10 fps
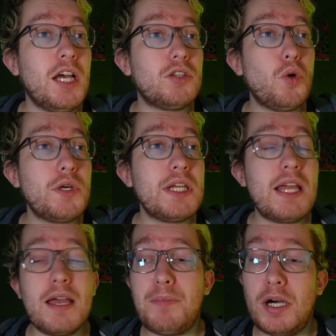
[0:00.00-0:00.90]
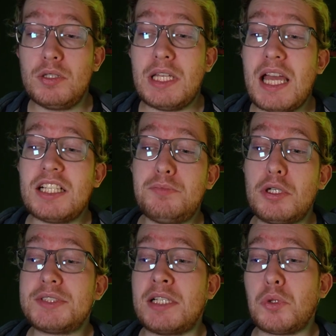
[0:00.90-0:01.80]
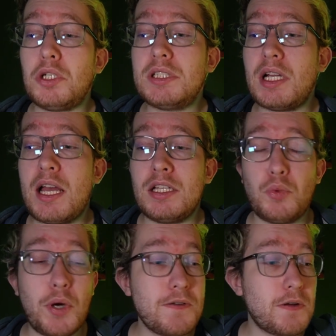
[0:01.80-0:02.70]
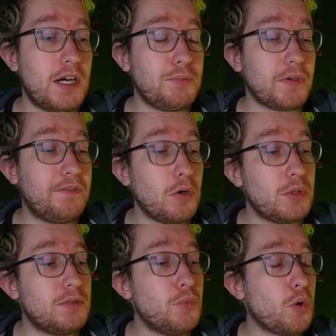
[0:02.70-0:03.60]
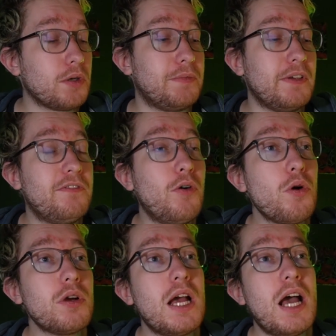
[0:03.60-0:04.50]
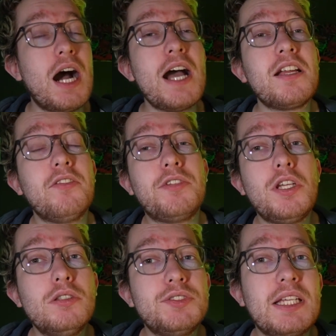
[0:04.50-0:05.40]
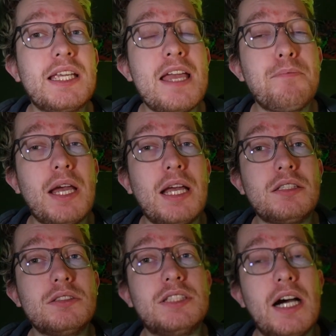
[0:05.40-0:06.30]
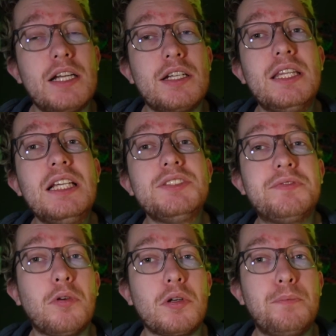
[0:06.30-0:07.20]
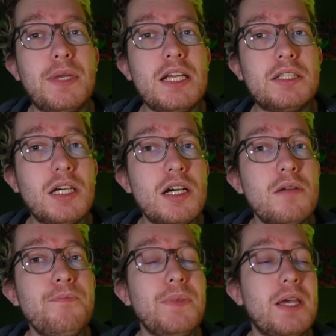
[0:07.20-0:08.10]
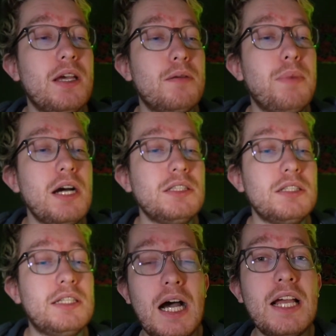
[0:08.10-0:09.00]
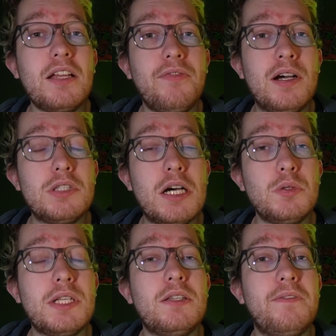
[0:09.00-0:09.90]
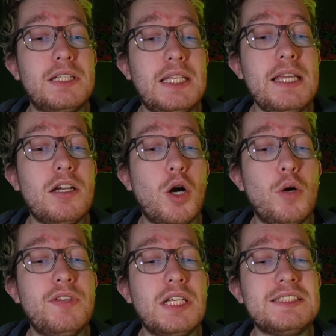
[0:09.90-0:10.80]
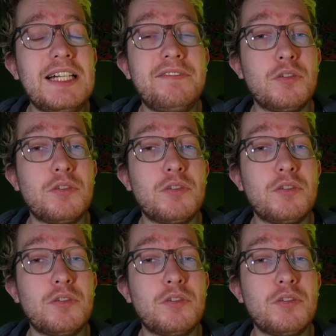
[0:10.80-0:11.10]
Talking about the Xbox controller and whether I prefer it more before, I have used the gamepad like this for a big time, but I have found out that the fatigue of the left